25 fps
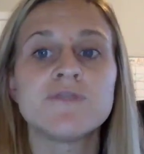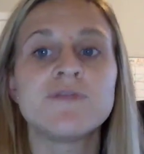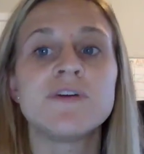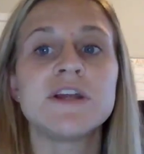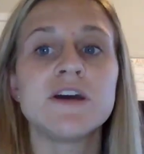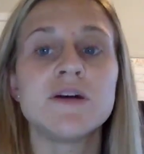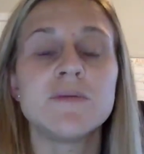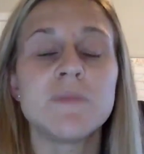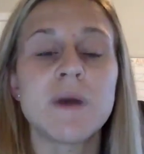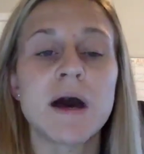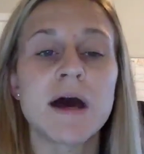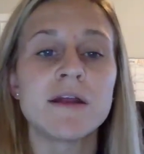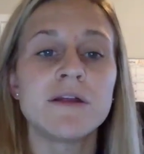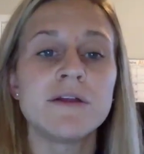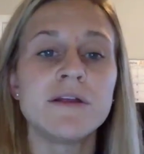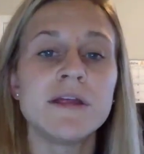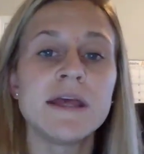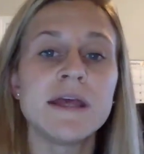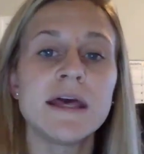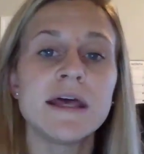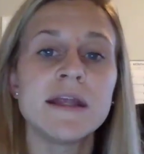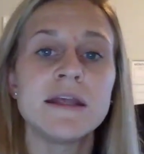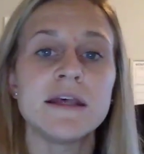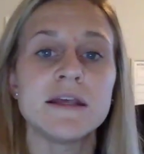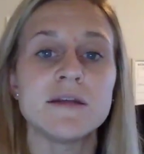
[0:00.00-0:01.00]
video
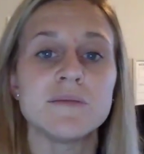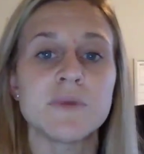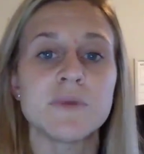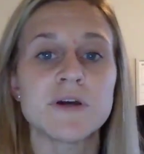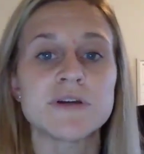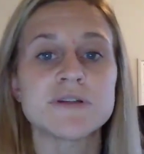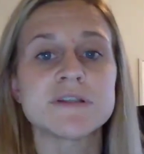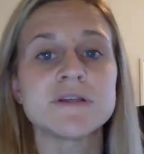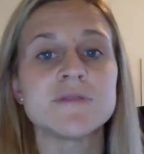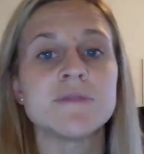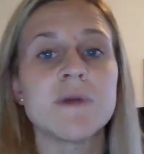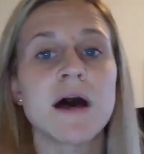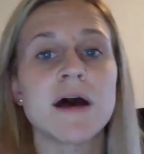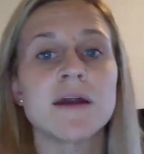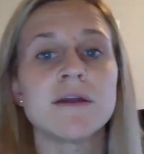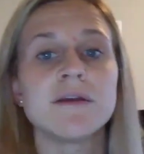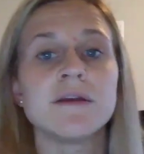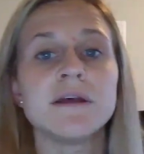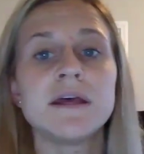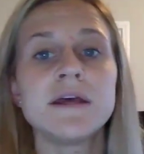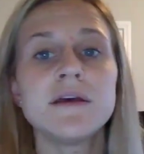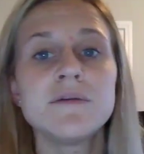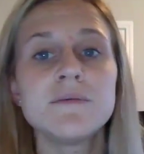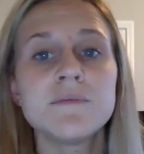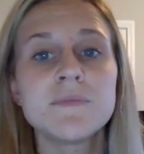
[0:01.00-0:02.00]
modeling and in-person
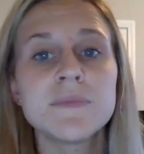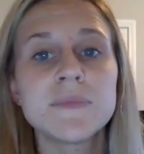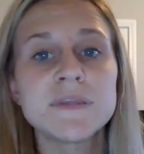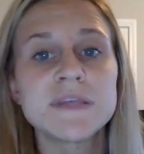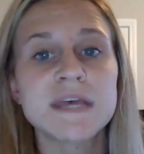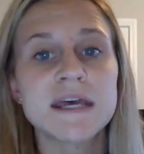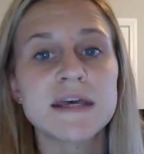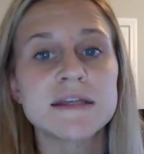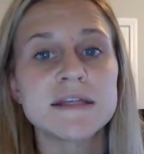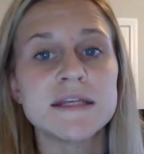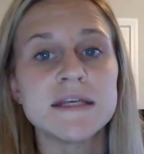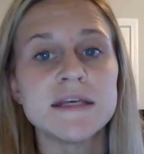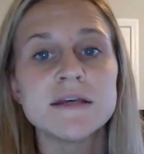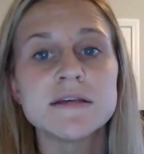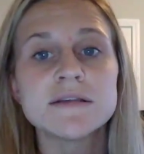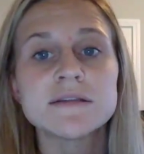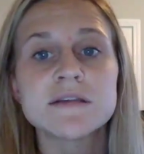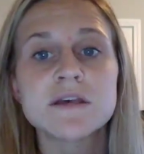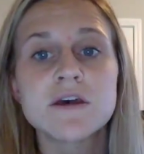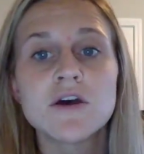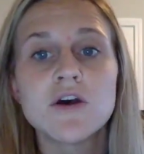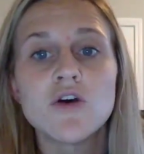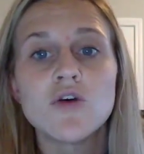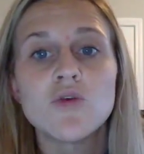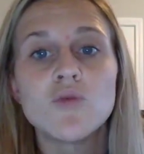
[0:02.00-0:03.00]
modeling techniques,